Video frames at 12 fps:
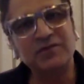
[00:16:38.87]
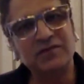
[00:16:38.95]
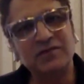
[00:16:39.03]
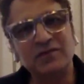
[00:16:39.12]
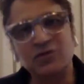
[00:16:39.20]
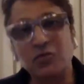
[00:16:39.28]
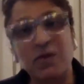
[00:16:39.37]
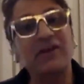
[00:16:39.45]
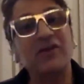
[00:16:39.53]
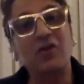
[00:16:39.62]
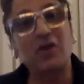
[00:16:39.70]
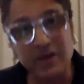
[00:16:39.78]
some of the
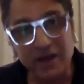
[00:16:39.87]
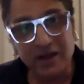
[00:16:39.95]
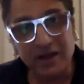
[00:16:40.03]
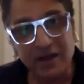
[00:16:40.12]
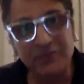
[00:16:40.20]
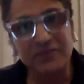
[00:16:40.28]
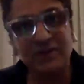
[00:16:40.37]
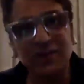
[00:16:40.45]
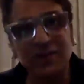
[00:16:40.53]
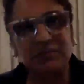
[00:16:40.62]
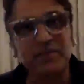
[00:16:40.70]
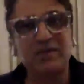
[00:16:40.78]
films you might
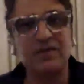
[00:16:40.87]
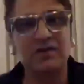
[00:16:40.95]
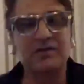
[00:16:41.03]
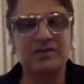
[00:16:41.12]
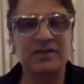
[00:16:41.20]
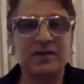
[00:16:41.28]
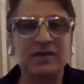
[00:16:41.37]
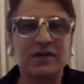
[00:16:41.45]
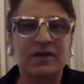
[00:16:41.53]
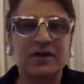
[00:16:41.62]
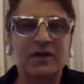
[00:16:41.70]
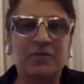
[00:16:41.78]
not have
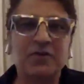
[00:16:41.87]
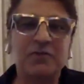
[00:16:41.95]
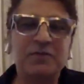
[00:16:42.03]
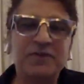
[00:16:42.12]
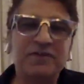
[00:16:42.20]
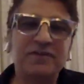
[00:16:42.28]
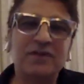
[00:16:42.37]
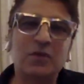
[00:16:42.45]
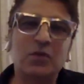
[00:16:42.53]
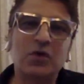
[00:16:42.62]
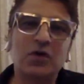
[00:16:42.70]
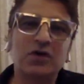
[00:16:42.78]
seen, because a
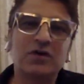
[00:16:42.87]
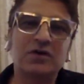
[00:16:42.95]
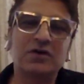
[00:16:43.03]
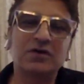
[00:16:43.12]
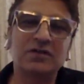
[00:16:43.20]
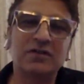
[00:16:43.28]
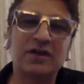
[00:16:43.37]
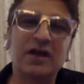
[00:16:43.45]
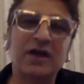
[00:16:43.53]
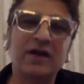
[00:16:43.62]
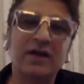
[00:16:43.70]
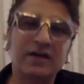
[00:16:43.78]
couple of pieces are
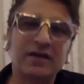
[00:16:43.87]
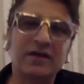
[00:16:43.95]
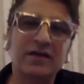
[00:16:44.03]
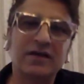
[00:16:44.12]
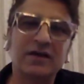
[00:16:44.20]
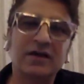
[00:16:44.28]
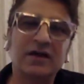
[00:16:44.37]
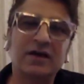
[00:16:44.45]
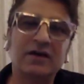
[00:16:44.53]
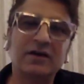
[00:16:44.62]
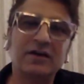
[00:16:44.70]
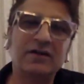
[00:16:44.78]
work that
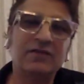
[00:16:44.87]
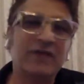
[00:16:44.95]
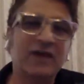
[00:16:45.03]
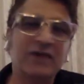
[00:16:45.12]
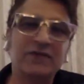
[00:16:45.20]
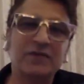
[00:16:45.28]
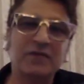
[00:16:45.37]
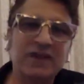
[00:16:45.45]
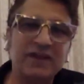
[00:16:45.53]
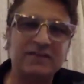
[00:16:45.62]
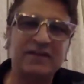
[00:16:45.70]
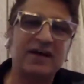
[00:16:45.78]
I
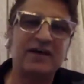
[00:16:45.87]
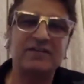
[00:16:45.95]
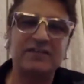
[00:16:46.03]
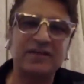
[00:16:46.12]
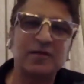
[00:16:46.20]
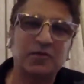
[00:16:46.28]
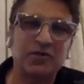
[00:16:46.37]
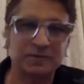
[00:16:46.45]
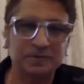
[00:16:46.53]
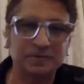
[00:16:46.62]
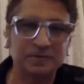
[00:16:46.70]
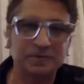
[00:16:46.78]
did when I was in
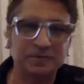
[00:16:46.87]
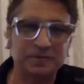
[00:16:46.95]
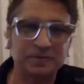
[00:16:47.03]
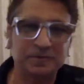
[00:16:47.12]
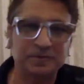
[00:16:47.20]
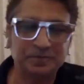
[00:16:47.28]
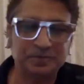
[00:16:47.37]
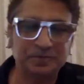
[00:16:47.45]
Malaysia and Singapore.